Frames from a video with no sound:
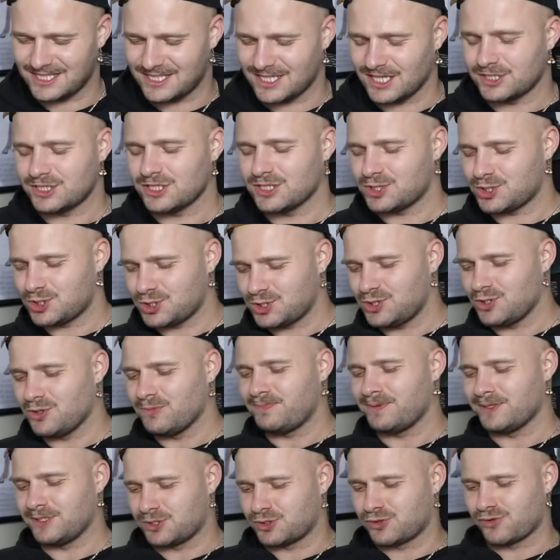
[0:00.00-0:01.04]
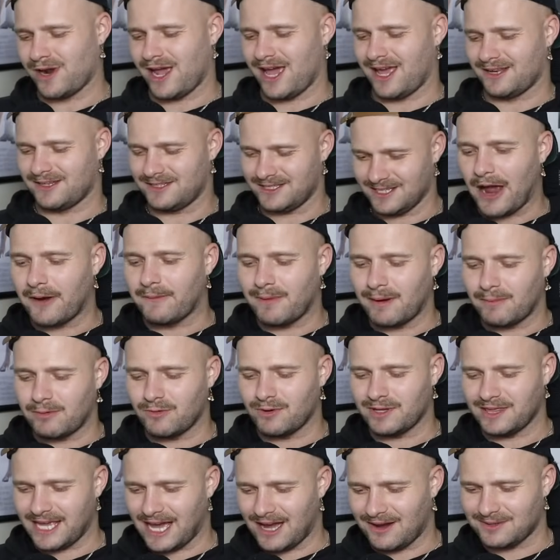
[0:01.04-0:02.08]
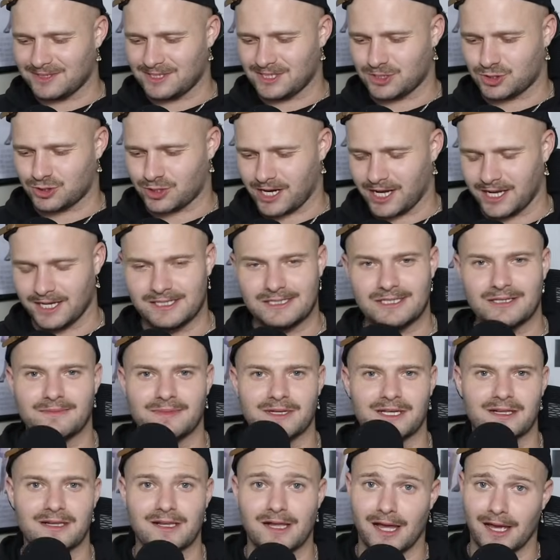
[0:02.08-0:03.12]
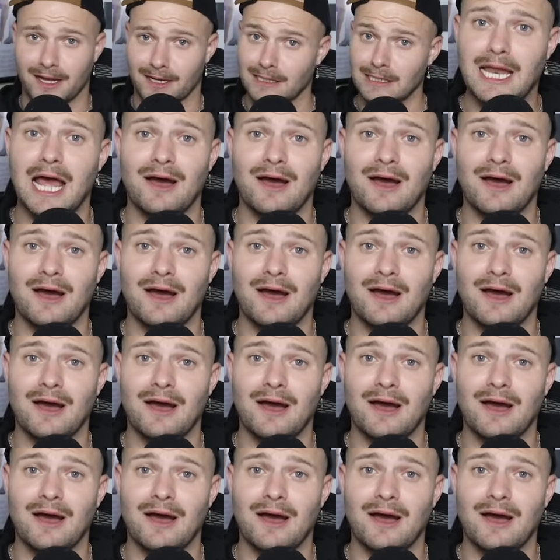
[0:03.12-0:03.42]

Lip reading: such a stupid trend. I remember when that was a trend to be like,